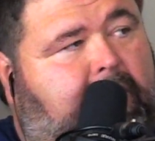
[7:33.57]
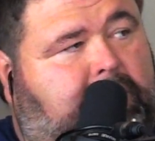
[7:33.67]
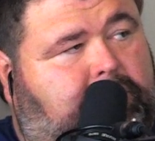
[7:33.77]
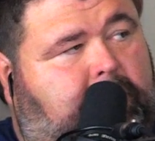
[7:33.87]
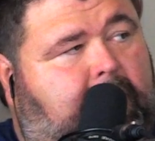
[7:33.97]

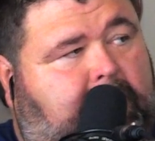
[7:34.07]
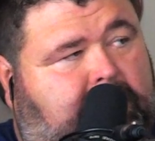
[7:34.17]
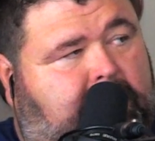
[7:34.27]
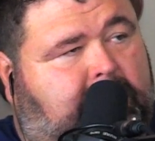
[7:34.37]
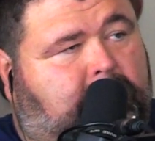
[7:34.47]
extra
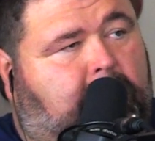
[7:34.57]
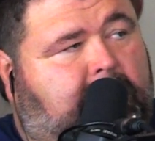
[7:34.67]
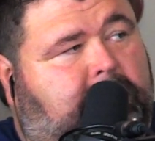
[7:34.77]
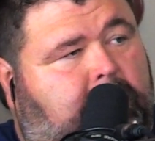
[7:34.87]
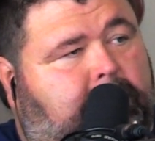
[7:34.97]
excess
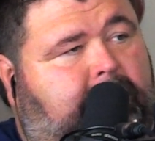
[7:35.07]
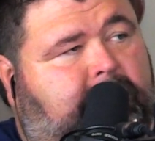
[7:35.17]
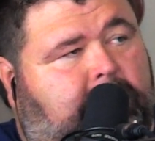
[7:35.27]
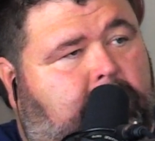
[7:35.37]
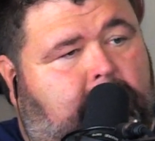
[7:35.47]
waste on a beef
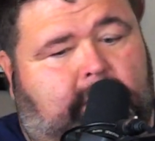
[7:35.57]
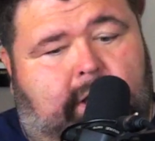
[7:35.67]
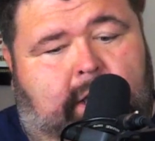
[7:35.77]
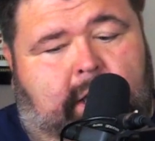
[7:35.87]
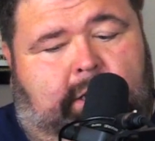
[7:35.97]
tenderloin
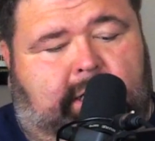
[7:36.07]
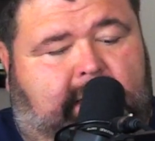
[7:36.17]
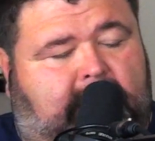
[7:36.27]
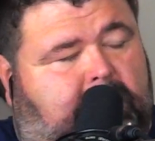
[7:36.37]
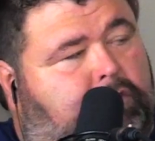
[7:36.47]
to
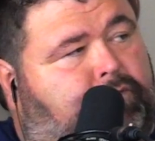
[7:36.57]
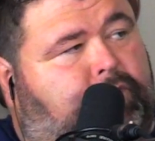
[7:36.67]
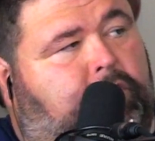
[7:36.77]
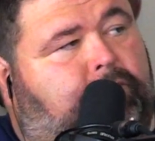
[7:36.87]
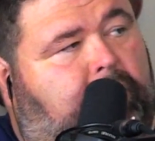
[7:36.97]
get those
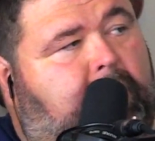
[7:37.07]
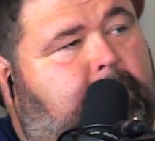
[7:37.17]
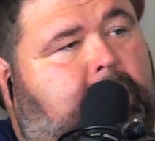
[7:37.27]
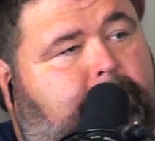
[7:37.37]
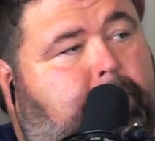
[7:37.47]
few
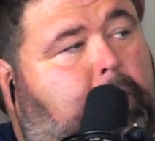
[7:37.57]
flavor, mm-hmm.